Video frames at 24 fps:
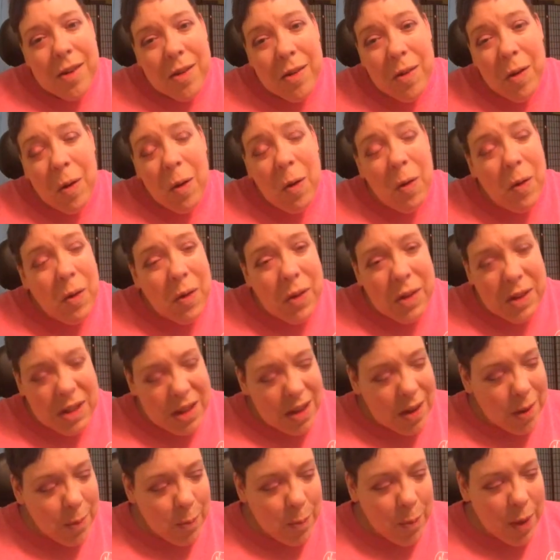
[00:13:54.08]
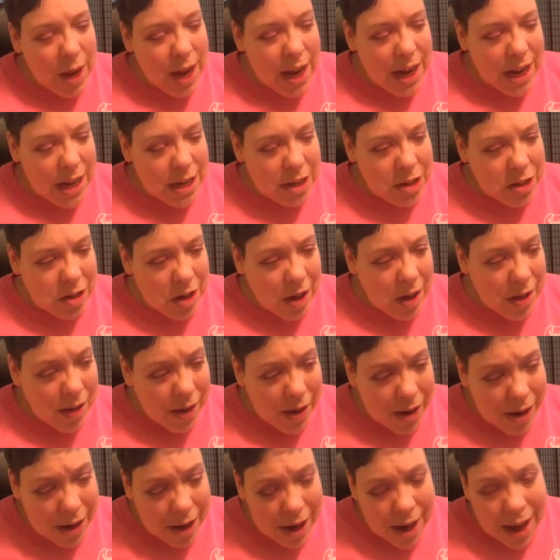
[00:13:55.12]
gold pinkish
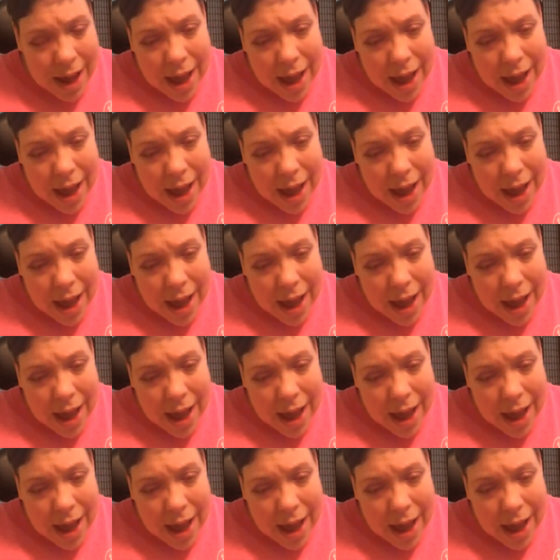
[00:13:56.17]
color,